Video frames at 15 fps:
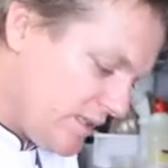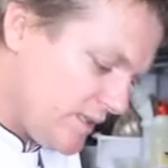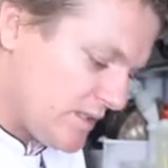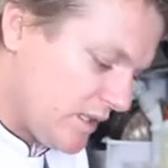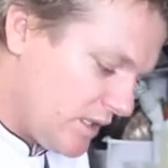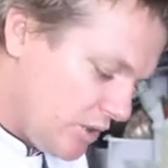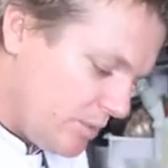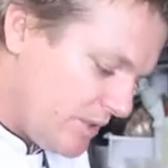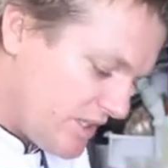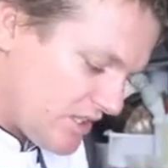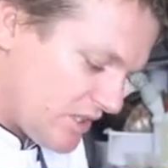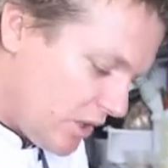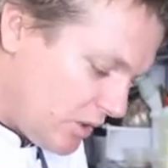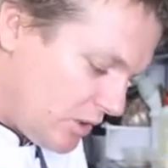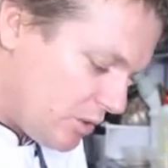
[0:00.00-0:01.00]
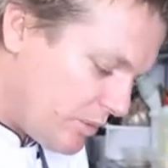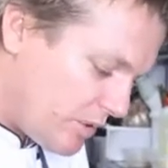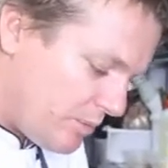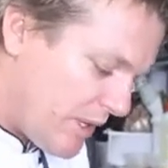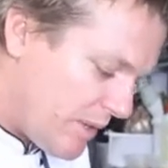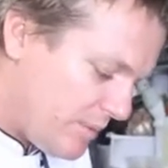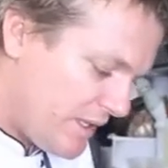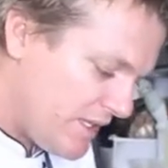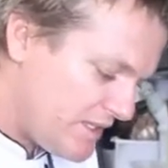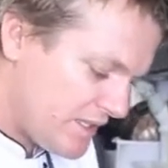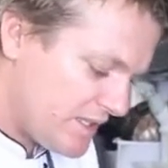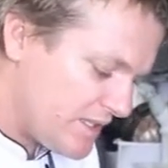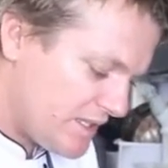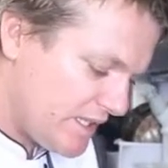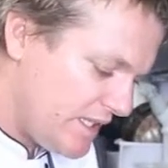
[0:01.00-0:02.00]
So a little bit of salt, a little bit of pepper, as you
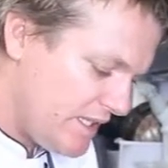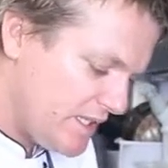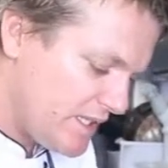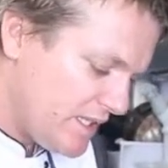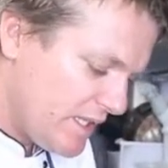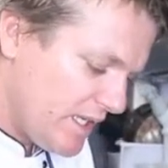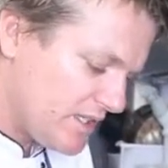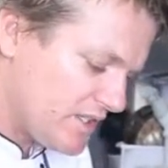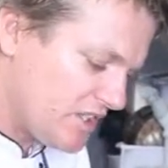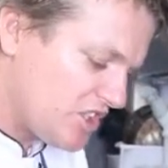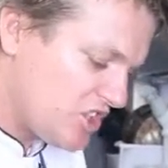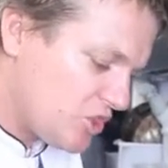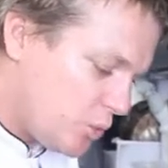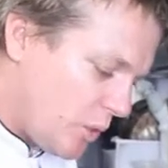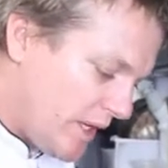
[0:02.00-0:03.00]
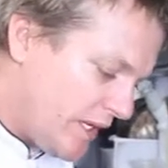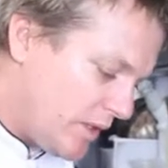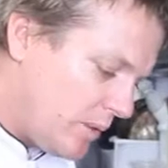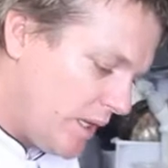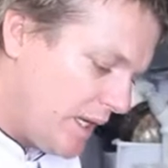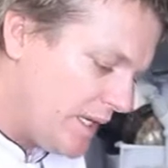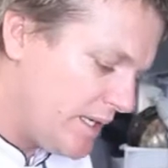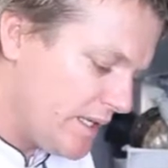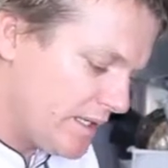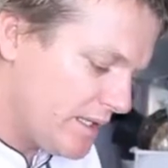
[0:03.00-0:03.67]
can see, it's just sweating away.